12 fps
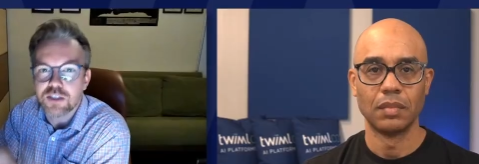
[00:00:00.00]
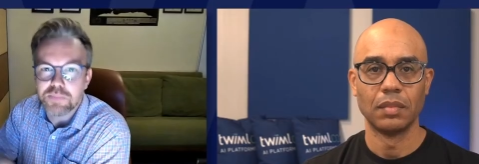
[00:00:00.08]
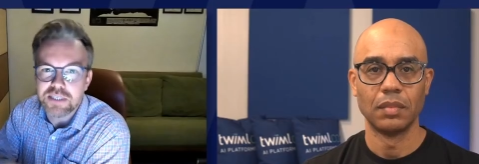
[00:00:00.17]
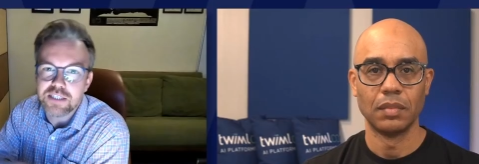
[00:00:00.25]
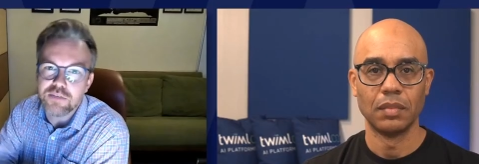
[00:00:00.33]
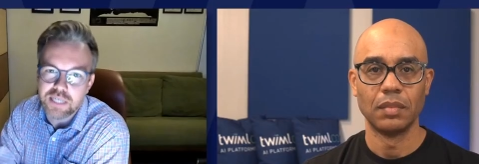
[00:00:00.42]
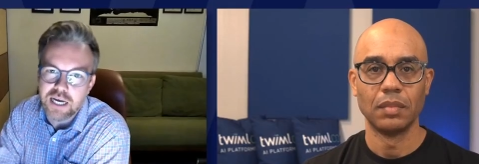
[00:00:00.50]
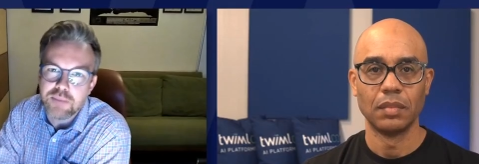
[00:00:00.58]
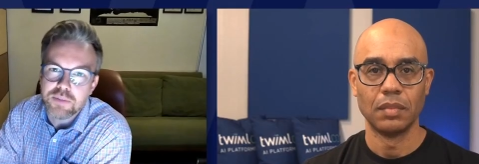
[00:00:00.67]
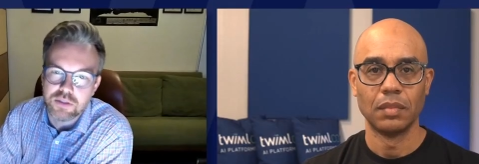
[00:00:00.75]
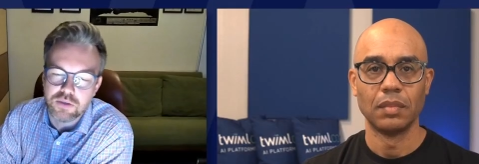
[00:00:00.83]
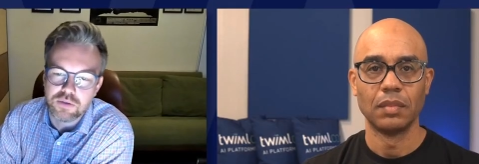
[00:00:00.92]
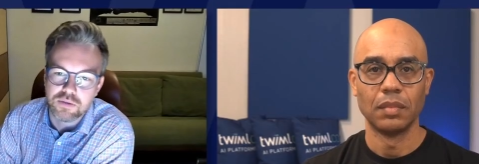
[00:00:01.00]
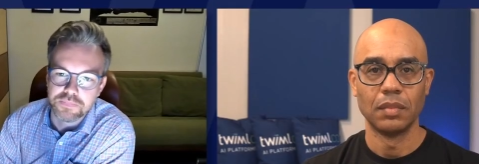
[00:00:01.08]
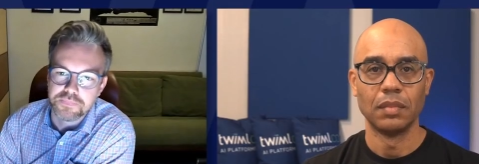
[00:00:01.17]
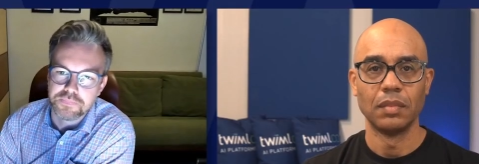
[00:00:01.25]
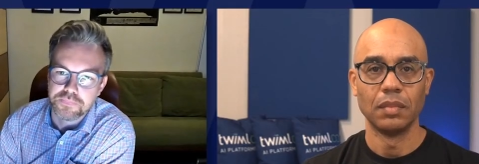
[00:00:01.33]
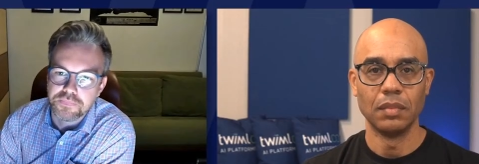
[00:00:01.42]
Speaker 1: specific episode.
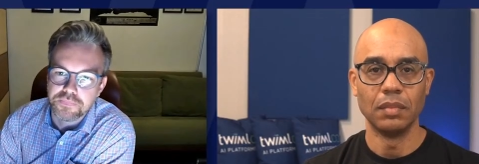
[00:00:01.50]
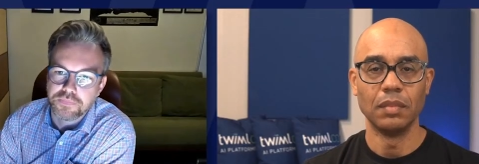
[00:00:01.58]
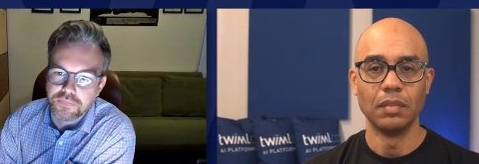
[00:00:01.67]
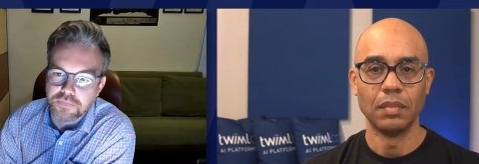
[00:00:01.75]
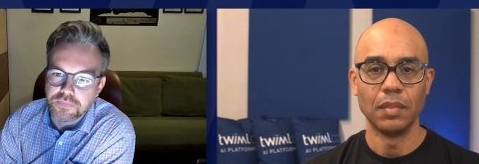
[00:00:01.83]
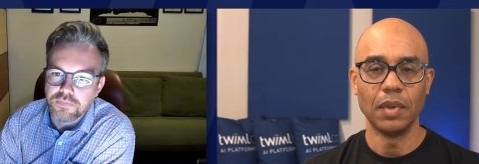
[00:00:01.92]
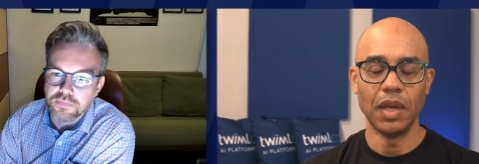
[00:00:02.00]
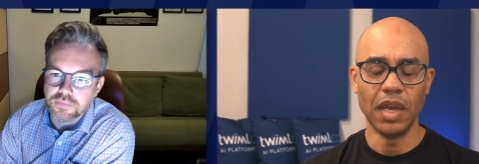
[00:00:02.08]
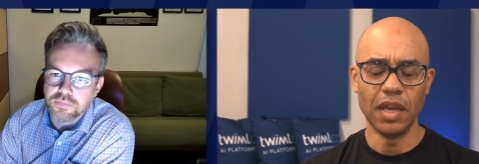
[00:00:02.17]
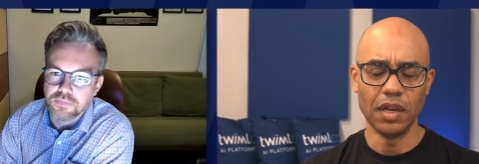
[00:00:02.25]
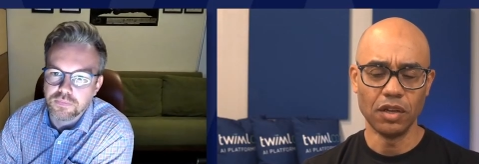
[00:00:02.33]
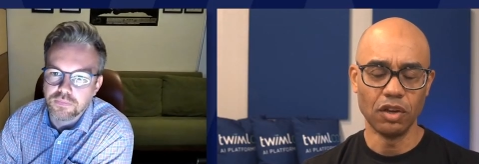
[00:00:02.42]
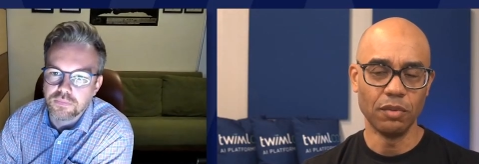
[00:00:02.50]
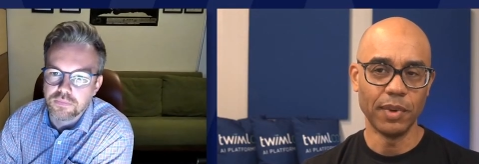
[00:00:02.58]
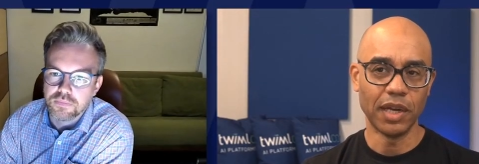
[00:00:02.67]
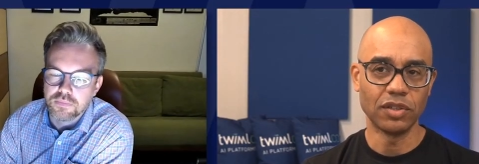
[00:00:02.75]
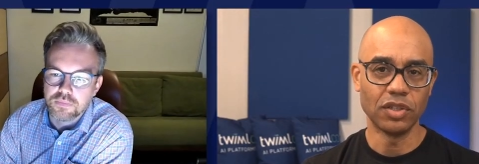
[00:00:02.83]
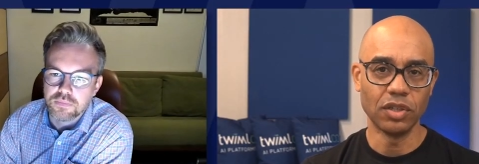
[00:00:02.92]
Speaker 2: Mm-hmm. And going
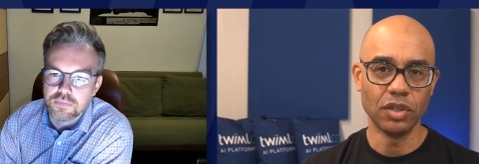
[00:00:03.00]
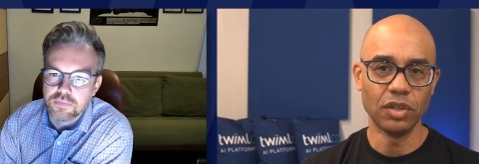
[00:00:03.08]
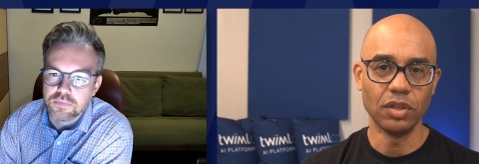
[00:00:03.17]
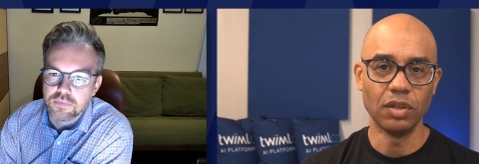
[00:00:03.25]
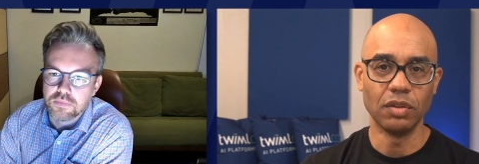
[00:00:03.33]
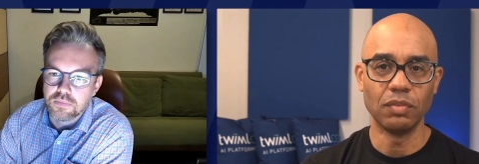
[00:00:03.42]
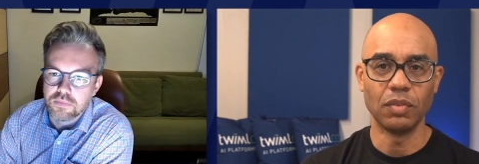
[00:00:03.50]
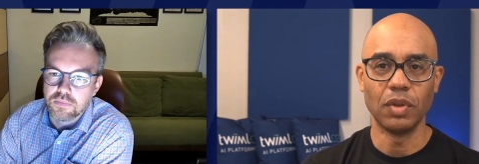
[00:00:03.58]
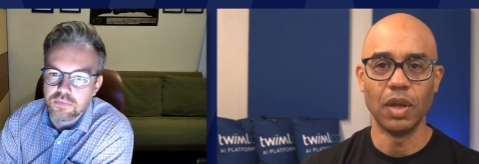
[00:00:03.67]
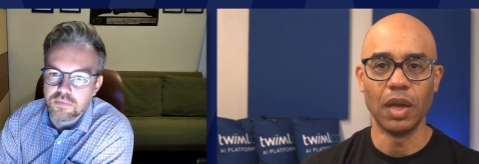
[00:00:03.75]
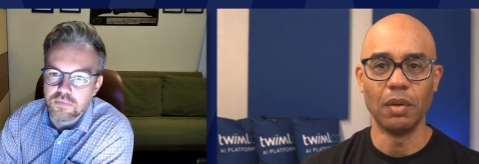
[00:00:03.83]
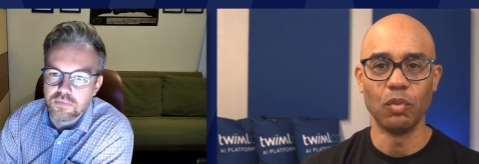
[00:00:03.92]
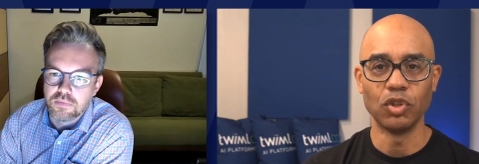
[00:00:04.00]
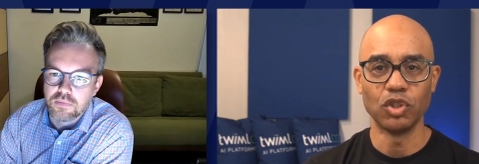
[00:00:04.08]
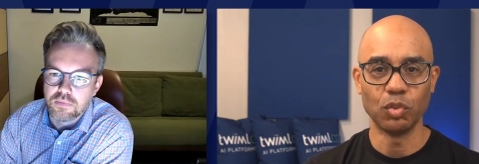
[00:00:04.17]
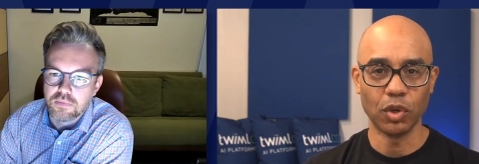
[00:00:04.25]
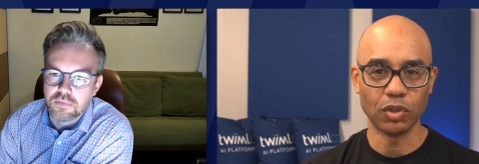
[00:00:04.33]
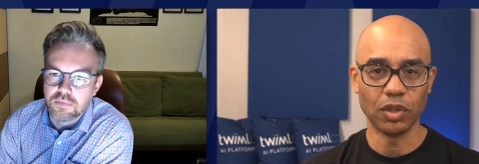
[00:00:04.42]
back to uh, what you
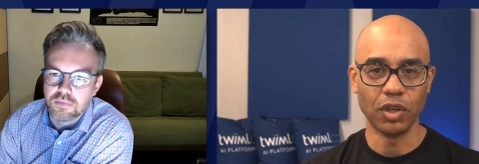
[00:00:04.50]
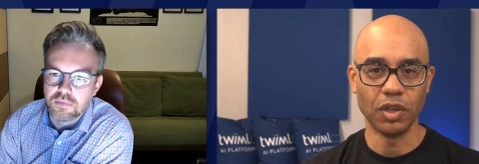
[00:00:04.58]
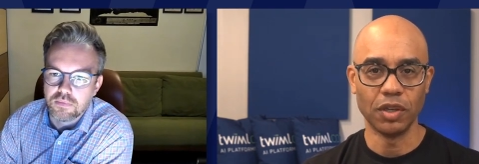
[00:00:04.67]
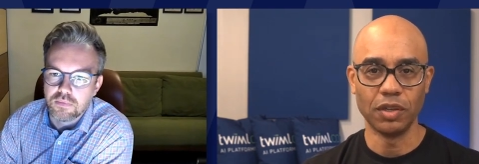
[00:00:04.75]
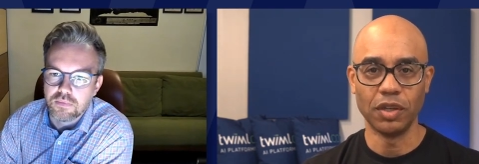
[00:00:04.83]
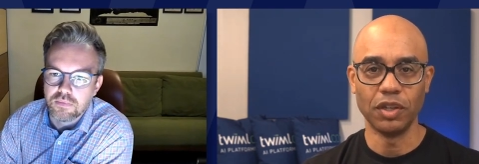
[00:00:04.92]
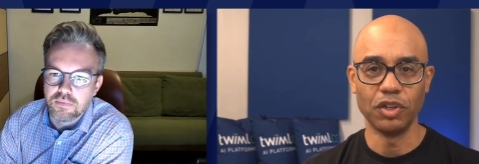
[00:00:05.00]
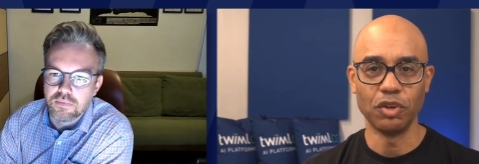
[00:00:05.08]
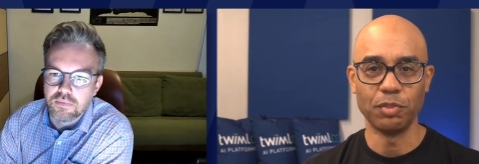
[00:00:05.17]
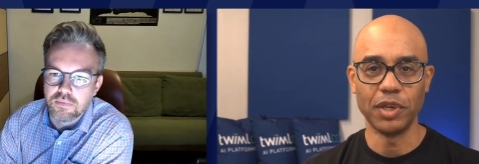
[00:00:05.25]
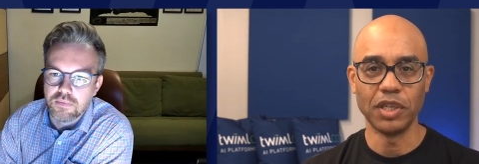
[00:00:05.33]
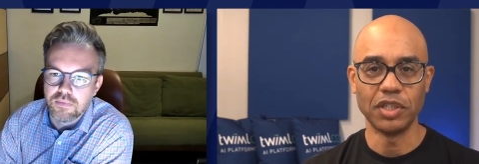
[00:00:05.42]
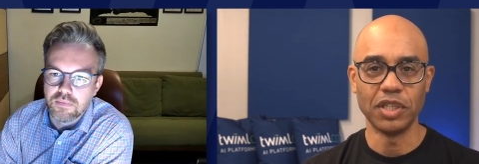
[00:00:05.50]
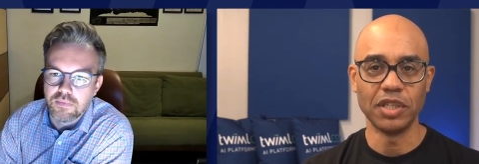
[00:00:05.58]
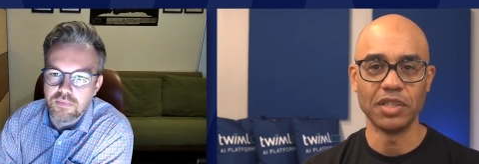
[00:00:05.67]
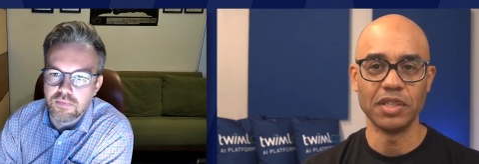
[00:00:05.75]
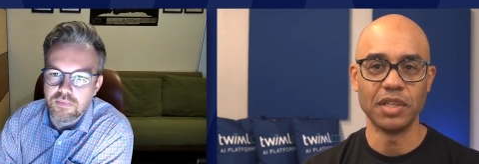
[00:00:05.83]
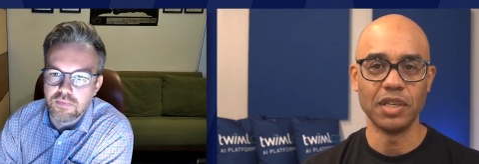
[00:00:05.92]
worked on in your PhD
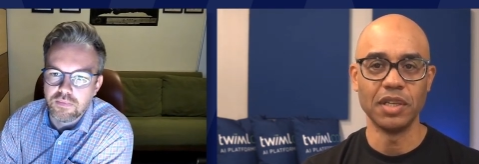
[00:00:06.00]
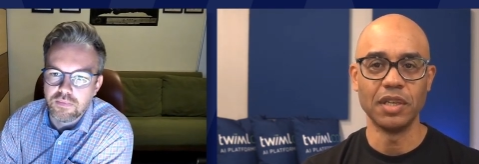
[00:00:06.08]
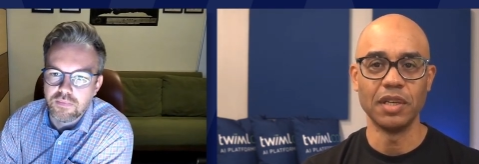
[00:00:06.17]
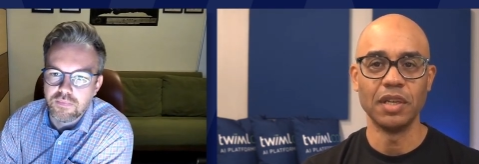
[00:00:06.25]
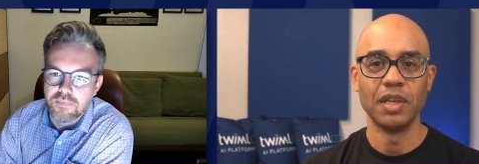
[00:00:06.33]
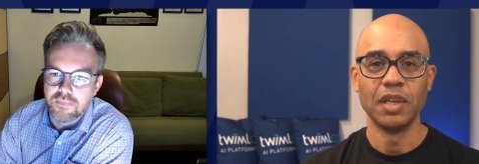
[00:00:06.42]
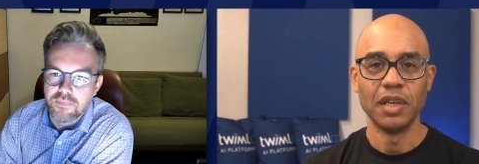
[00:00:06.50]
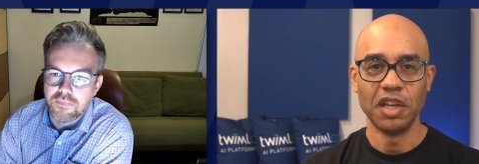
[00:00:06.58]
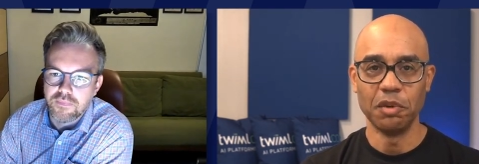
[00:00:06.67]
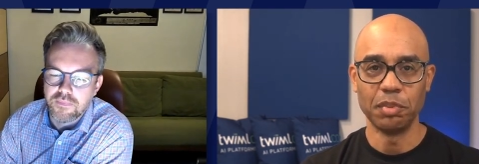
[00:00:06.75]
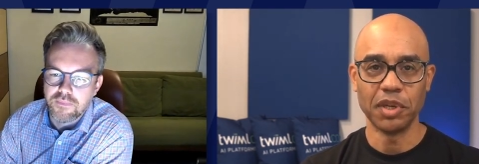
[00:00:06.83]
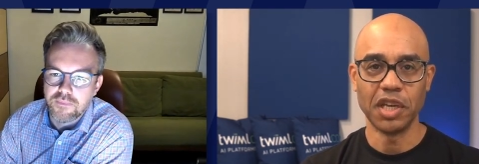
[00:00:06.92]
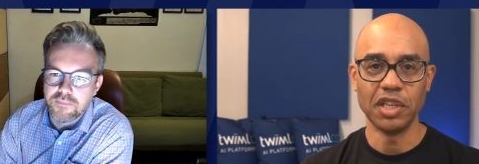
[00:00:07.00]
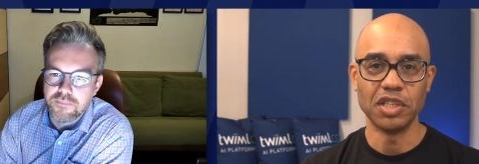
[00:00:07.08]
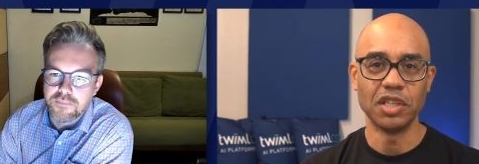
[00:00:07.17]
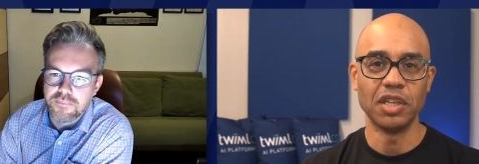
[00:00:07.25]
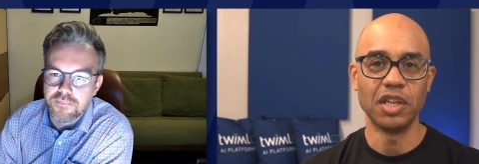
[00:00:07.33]
is the implication